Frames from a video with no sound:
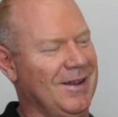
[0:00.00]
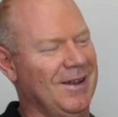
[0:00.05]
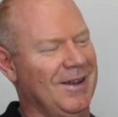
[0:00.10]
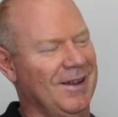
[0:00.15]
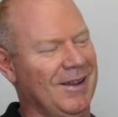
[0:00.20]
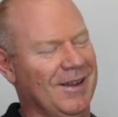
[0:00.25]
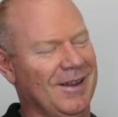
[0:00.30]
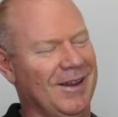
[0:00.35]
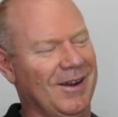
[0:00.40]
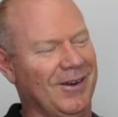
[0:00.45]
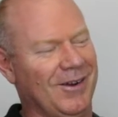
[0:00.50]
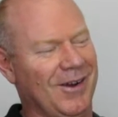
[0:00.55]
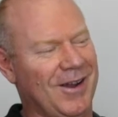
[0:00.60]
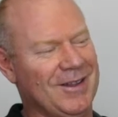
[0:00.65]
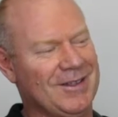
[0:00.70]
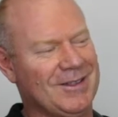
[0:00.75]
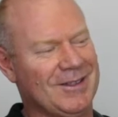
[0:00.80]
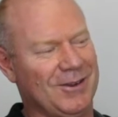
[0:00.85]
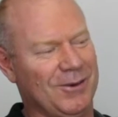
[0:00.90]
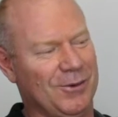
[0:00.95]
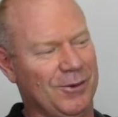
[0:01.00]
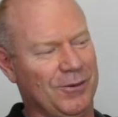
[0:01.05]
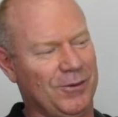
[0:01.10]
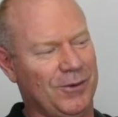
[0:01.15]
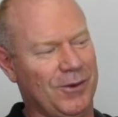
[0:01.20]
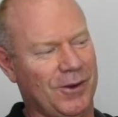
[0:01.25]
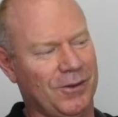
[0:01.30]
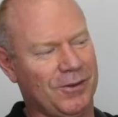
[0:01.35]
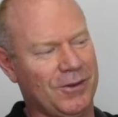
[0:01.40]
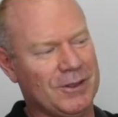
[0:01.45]
Alright, so
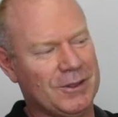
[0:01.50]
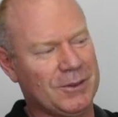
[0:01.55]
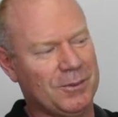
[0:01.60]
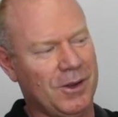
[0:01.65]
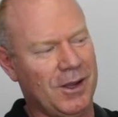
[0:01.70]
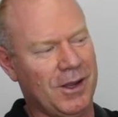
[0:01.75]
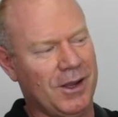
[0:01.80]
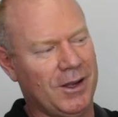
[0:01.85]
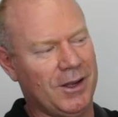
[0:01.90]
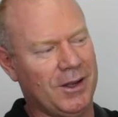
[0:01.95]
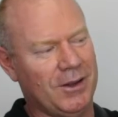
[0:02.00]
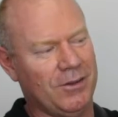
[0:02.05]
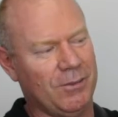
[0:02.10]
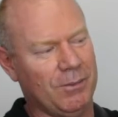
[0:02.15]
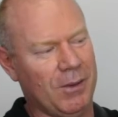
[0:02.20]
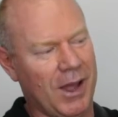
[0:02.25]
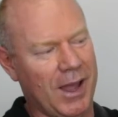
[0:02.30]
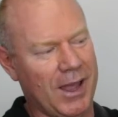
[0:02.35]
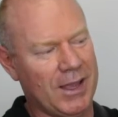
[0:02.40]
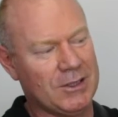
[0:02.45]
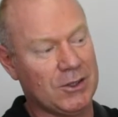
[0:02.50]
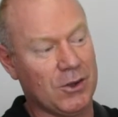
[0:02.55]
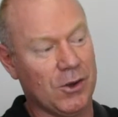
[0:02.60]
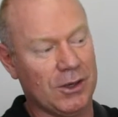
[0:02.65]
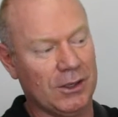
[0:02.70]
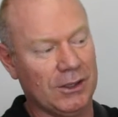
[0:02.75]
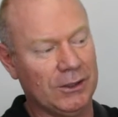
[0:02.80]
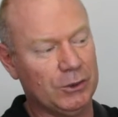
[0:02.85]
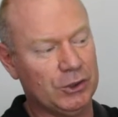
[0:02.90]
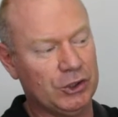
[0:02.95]
we've got this one, A's
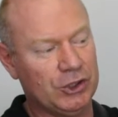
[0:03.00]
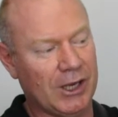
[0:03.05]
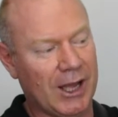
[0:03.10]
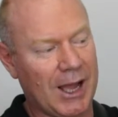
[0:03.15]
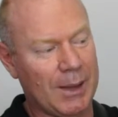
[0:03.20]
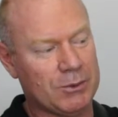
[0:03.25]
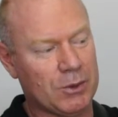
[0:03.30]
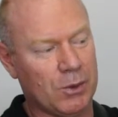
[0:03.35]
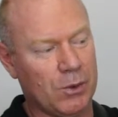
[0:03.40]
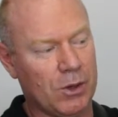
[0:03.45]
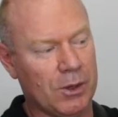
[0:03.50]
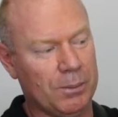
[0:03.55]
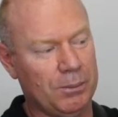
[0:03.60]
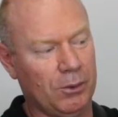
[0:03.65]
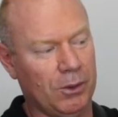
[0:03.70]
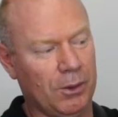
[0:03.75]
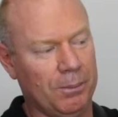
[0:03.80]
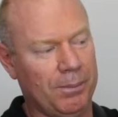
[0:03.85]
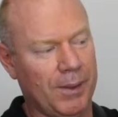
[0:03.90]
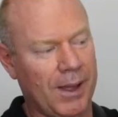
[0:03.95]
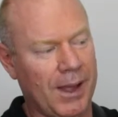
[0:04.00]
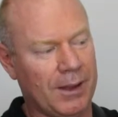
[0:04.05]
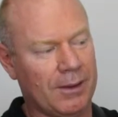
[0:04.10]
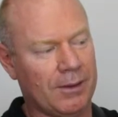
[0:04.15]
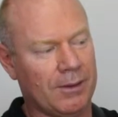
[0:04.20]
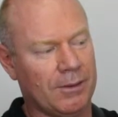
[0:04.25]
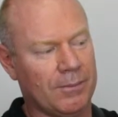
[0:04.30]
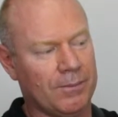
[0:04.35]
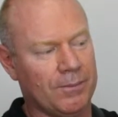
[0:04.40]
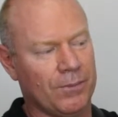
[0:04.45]
gone a little sharp, so we want to pull it
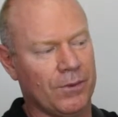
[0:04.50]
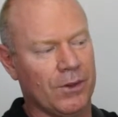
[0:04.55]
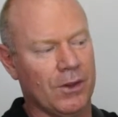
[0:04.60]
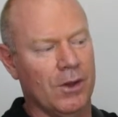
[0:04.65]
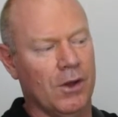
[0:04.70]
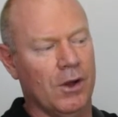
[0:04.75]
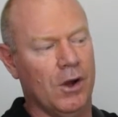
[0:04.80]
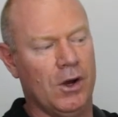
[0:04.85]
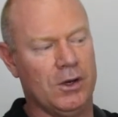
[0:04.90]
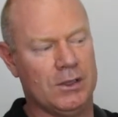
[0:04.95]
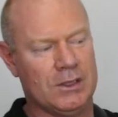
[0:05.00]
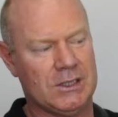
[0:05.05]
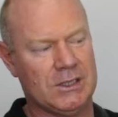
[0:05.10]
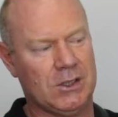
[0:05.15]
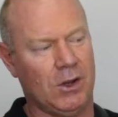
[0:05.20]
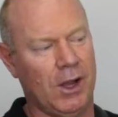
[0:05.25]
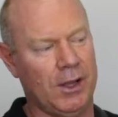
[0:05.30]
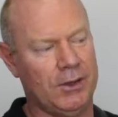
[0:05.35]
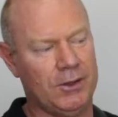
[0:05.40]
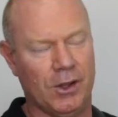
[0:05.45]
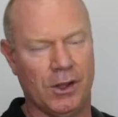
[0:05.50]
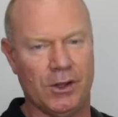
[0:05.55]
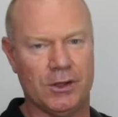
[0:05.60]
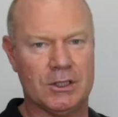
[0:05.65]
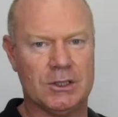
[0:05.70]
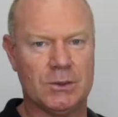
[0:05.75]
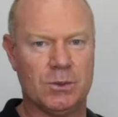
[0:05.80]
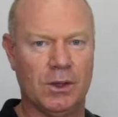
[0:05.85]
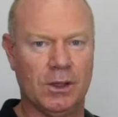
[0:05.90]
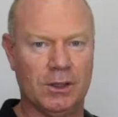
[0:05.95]
back. On a side note
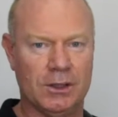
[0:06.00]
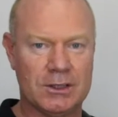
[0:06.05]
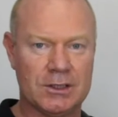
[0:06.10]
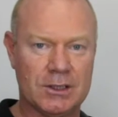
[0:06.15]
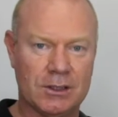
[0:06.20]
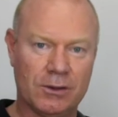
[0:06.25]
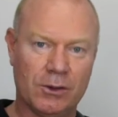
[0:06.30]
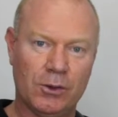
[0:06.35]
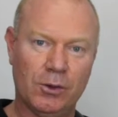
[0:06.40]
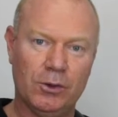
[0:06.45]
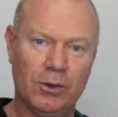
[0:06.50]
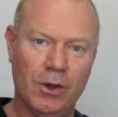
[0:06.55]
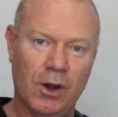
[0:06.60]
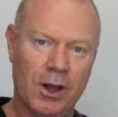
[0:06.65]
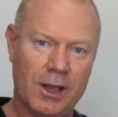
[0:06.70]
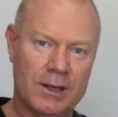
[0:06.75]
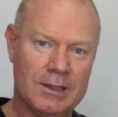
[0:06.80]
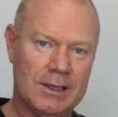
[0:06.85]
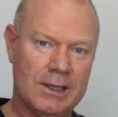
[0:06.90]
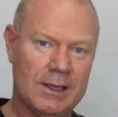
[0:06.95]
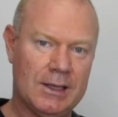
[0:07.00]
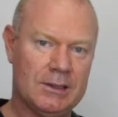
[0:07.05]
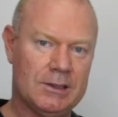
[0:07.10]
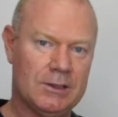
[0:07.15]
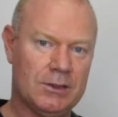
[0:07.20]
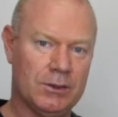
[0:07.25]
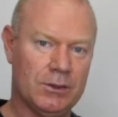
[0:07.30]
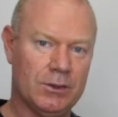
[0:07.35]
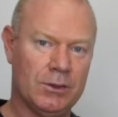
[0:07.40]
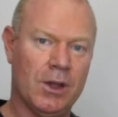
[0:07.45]
as well, it's a good idea
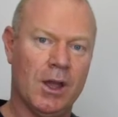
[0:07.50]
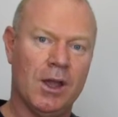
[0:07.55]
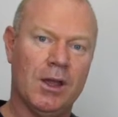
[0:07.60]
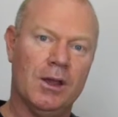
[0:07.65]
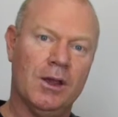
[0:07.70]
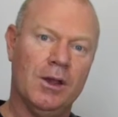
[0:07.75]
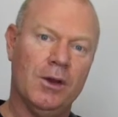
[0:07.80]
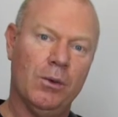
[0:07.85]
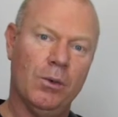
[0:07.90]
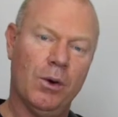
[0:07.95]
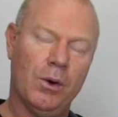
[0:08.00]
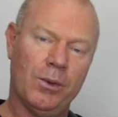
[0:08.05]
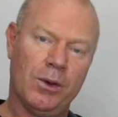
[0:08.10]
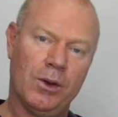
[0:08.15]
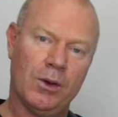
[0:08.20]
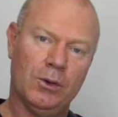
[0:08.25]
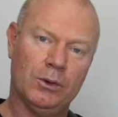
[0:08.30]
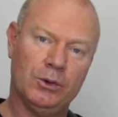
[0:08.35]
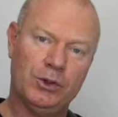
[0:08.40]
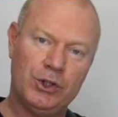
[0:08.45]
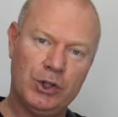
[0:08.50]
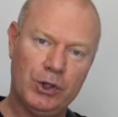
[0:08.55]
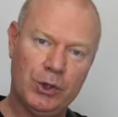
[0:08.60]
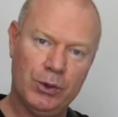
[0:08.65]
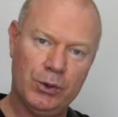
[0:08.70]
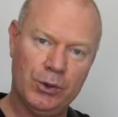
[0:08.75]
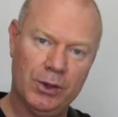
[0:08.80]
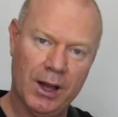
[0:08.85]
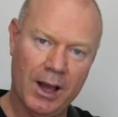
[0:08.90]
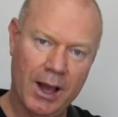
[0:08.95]
to what we call
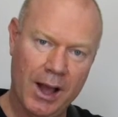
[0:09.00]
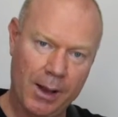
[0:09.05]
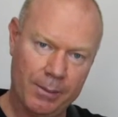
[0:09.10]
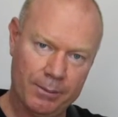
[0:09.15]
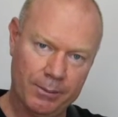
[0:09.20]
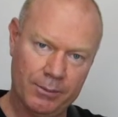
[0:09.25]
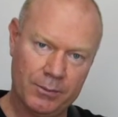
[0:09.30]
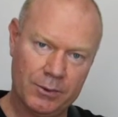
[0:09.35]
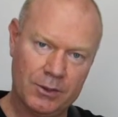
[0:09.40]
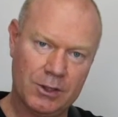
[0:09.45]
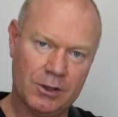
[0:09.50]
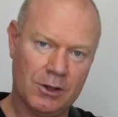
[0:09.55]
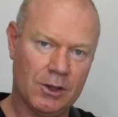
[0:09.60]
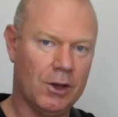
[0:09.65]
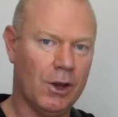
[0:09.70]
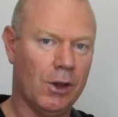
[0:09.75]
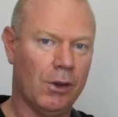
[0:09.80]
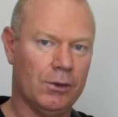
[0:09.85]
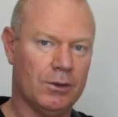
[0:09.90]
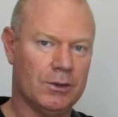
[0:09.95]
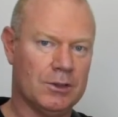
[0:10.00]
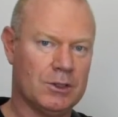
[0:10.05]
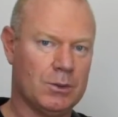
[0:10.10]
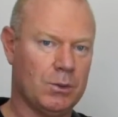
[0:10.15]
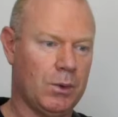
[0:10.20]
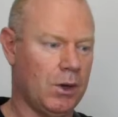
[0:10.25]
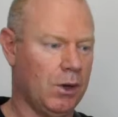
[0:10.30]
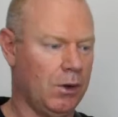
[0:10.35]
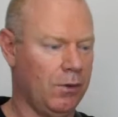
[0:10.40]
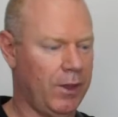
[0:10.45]
tune up to the note as
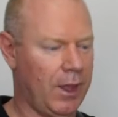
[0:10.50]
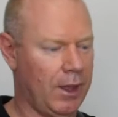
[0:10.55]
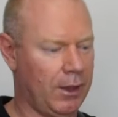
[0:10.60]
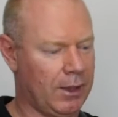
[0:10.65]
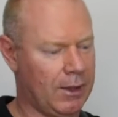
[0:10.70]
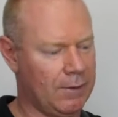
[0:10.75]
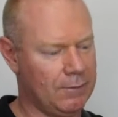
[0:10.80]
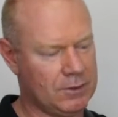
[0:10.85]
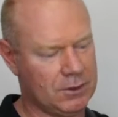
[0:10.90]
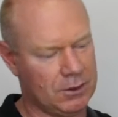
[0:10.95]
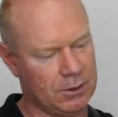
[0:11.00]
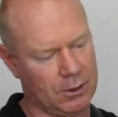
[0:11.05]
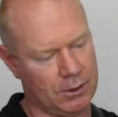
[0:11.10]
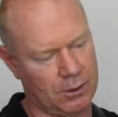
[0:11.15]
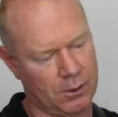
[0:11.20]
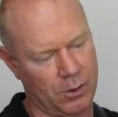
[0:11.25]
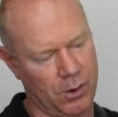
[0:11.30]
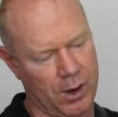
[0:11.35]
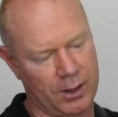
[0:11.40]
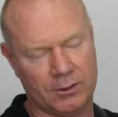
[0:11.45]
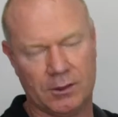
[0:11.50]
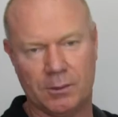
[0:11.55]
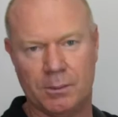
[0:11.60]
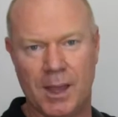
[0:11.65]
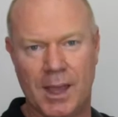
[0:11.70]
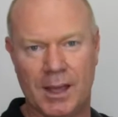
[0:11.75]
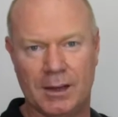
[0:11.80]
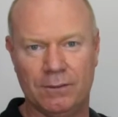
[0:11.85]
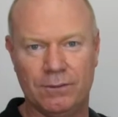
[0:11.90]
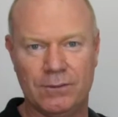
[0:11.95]
well, and that gives the correct
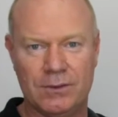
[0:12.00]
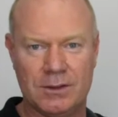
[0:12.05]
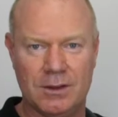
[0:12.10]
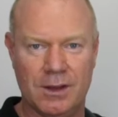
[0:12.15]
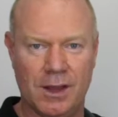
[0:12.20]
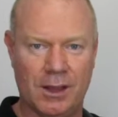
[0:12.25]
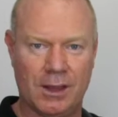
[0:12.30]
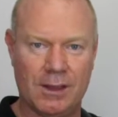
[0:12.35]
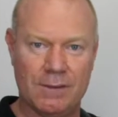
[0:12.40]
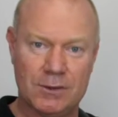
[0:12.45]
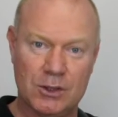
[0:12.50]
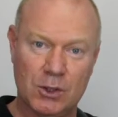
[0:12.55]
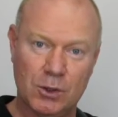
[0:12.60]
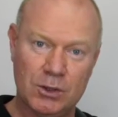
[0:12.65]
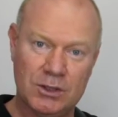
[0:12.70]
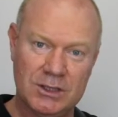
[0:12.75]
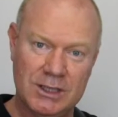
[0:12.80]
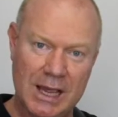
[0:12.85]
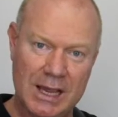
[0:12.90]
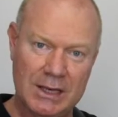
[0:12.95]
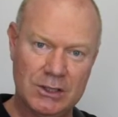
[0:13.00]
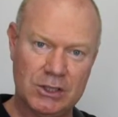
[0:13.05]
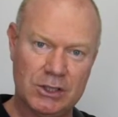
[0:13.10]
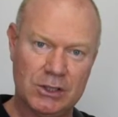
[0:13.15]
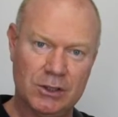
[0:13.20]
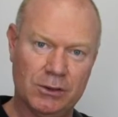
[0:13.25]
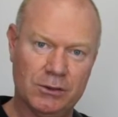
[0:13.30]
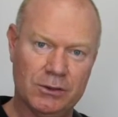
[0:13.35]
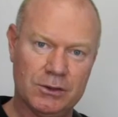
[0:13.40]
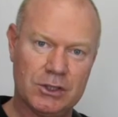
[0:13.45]
amount of, it gives good
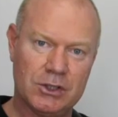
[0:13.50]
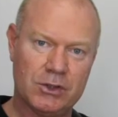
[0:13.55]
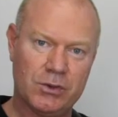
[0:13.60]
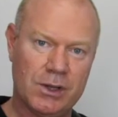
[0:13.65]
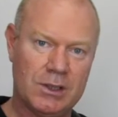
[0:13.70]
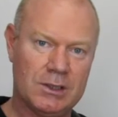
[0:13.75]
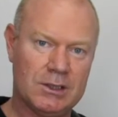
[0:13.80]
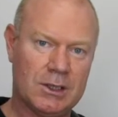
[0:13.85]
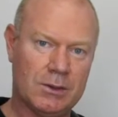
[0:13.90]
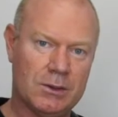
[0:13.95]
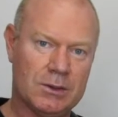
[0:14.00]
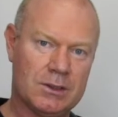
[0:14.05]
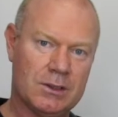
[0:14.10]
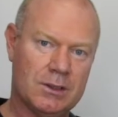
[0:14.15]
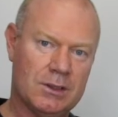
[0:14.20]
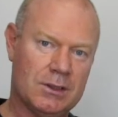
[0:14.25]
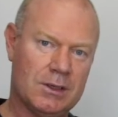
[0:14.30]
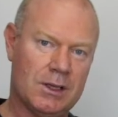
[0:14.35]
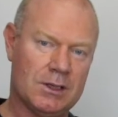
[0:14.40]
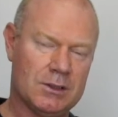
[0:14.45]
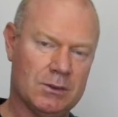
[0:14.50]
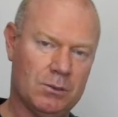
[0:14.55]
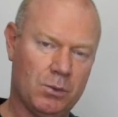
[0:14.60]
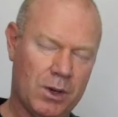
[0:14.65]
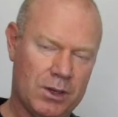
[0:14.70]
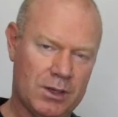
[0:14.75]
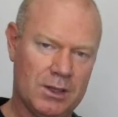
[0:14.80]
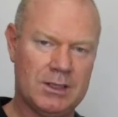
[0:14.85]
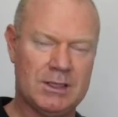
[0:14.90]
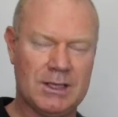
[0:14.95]
tension on the string, so it doesn't,
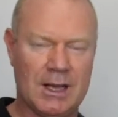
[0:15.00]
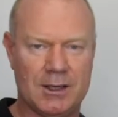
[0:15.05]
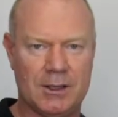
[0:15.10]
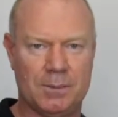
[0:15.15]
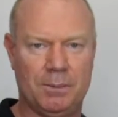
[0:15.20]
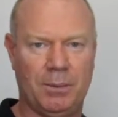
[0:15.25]
when you start to